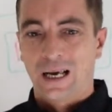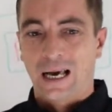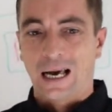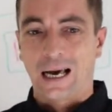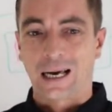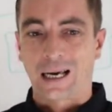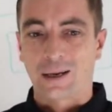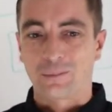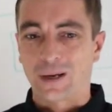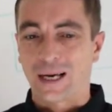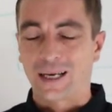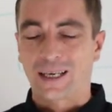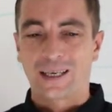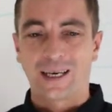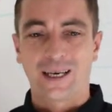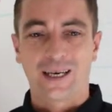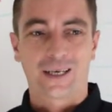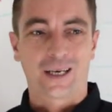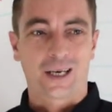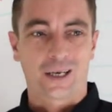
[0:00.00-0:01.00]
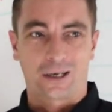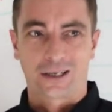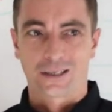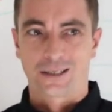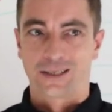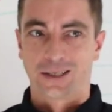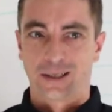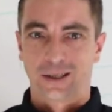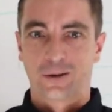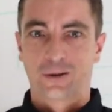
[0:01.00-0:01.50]
Again, I could
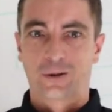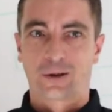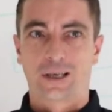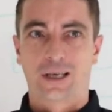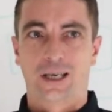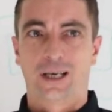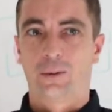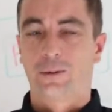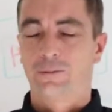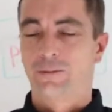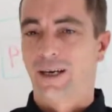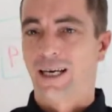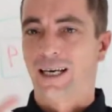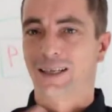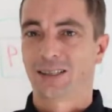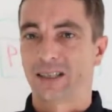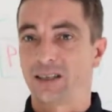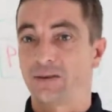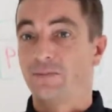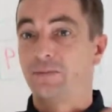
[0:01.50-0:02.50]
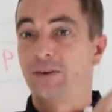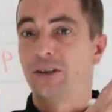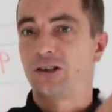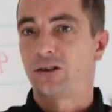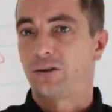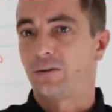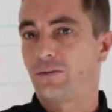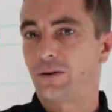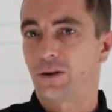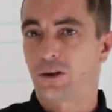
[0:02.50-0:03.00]
say, okay, well, we had this
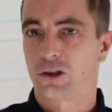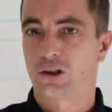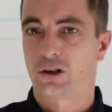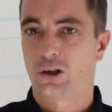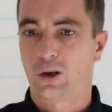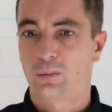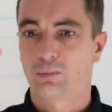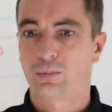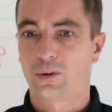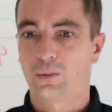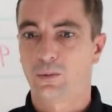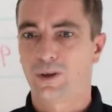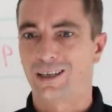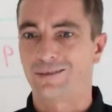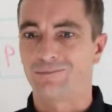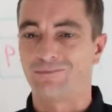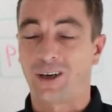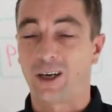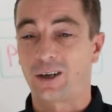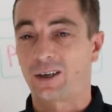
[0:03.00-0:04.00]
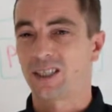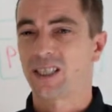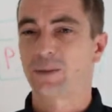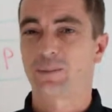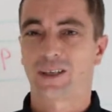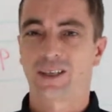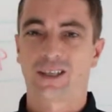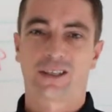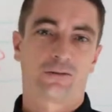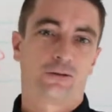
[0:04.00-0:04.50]
vision for the shop. Well, I could
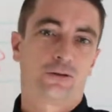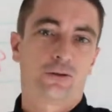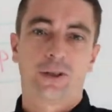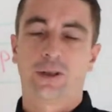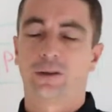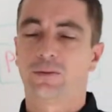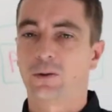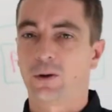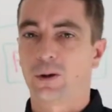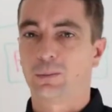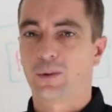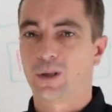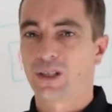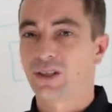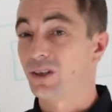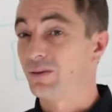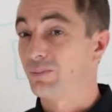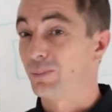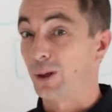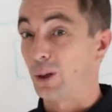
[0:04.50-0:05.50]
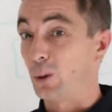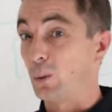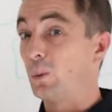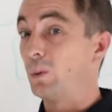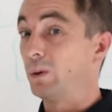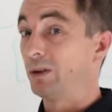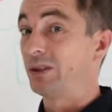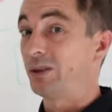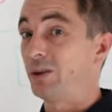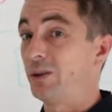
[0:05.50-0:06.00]
spend 3 or 4 months of my
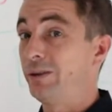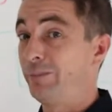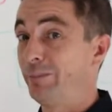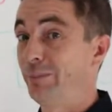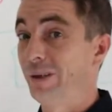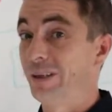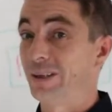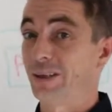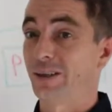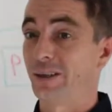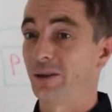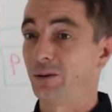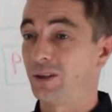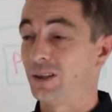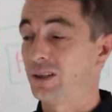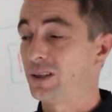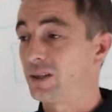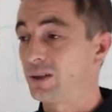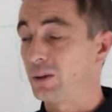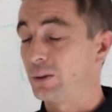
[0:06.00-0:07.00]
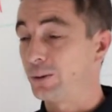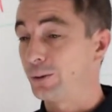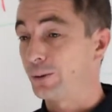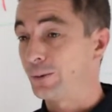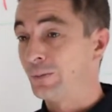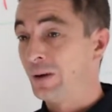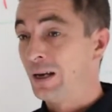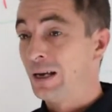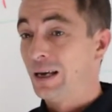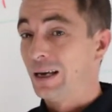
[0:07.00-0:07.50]
own time building out this store
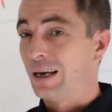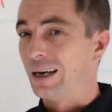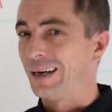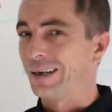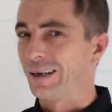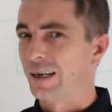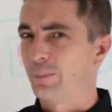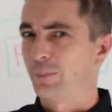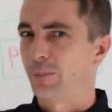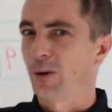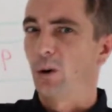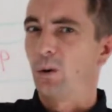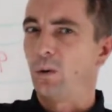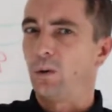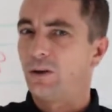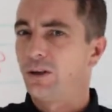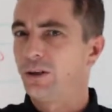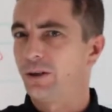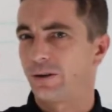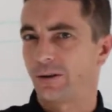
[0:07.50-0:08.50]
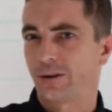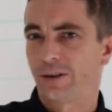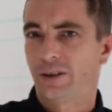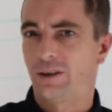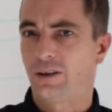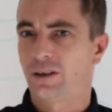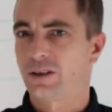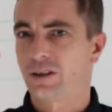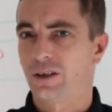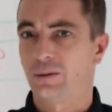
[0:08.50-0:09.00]
and let all the other
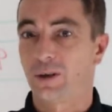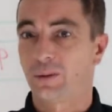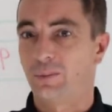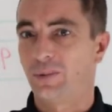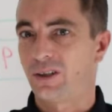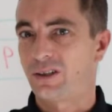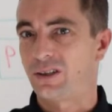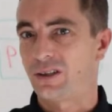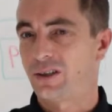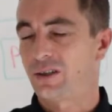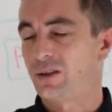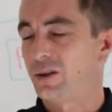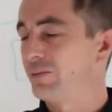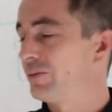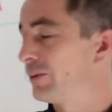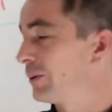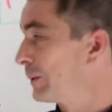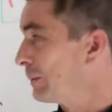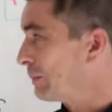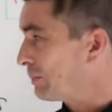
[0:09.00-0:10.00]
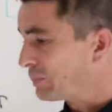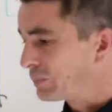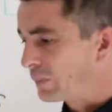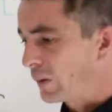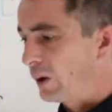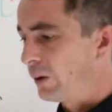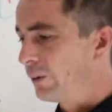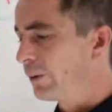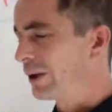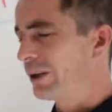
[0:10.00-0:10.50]
things in my business suffer.
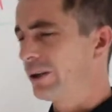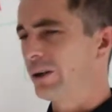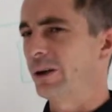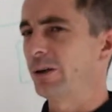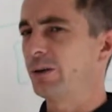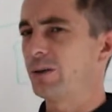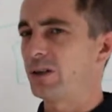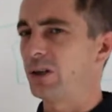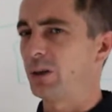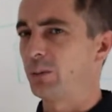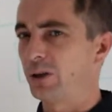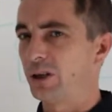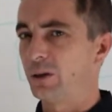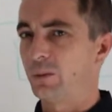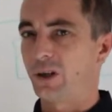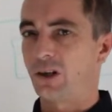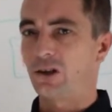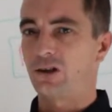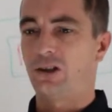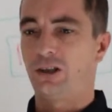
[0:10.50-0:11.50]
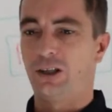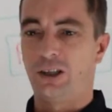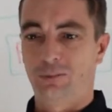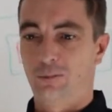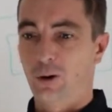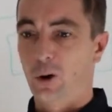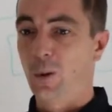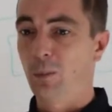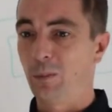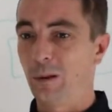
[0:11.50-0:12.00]
Or I could hire someone to actually
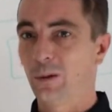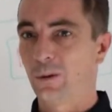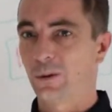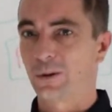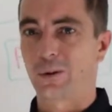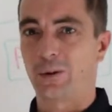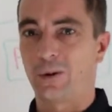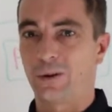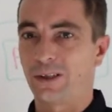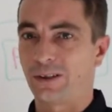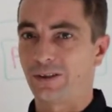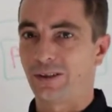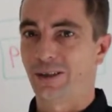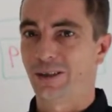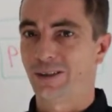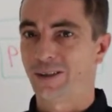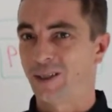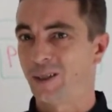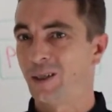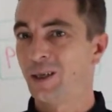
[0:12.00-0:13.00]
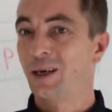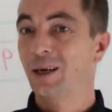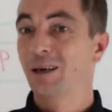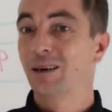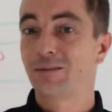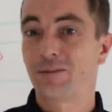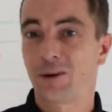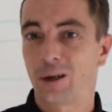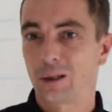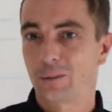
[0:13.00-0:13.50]
upload all the data,
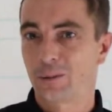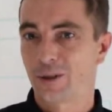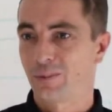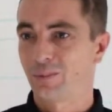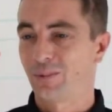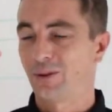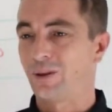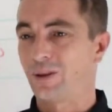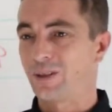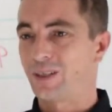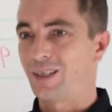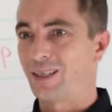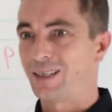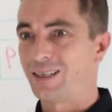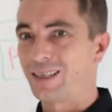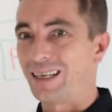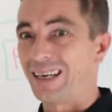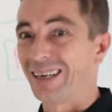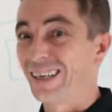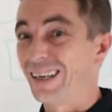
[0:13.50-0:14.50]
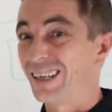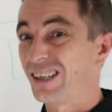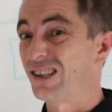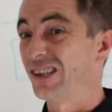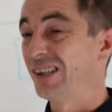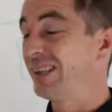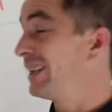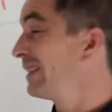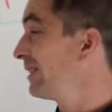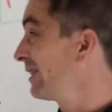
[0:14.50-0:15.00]
following the process, and
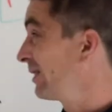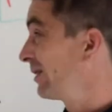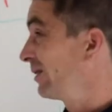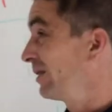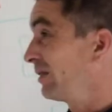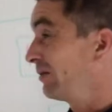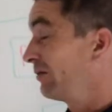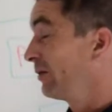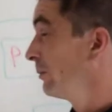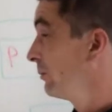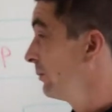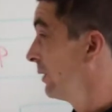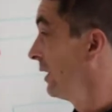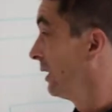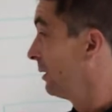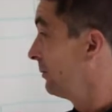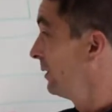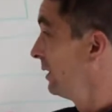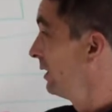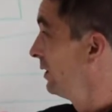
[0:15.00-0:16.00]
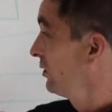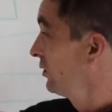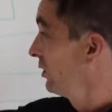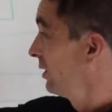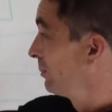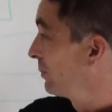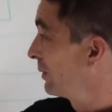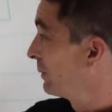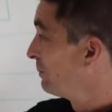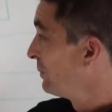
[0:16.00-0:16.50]
actually get it done for really
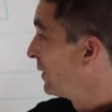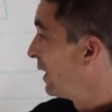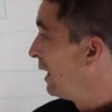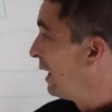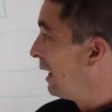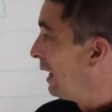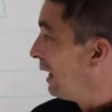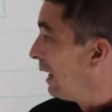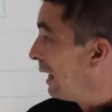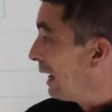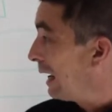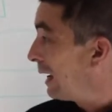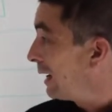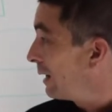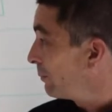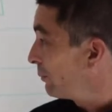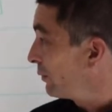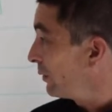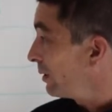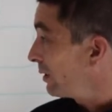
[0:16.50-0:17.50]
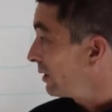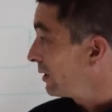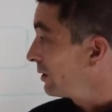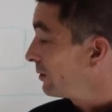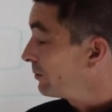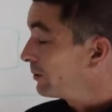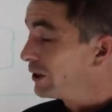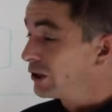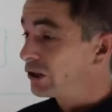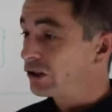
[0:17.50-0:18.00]
cheap. Product
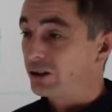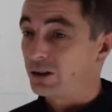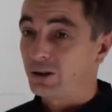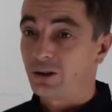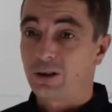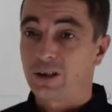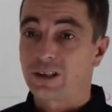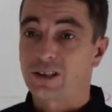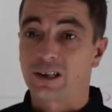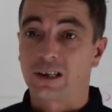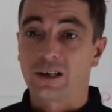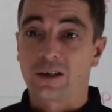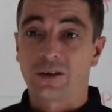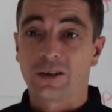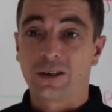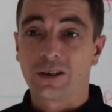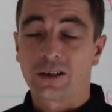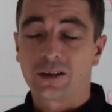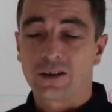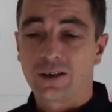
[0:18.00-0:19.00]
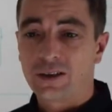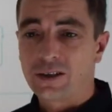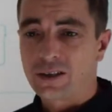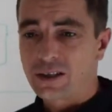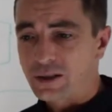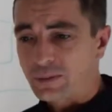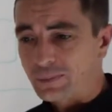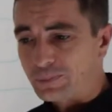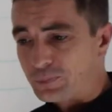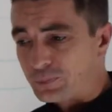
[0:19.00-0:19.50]
creation across the line,
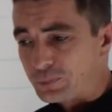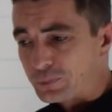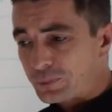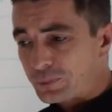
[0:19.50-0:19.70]
guys.